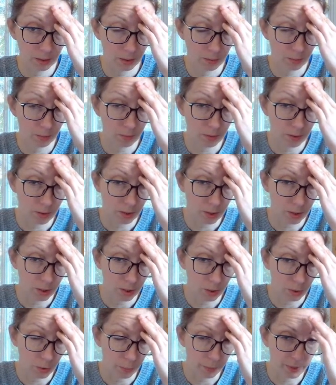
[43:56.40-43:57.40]
want to
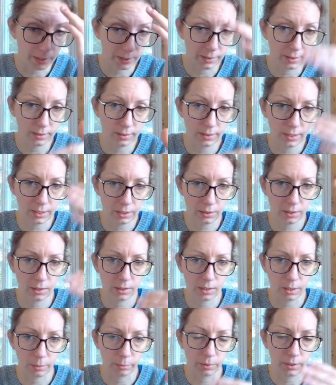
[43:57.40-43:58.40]
show, because this is actually a
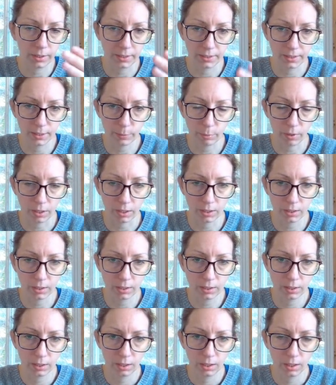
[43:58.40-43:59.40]
double height space,